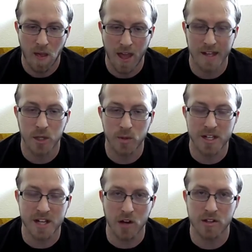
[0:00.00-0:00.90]
And you
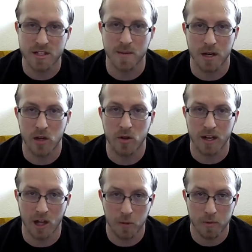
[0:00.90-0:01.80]
reach out to somebody who
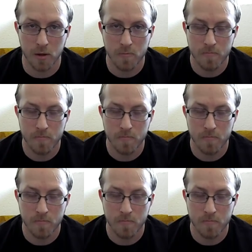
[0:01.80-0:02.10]
can help you.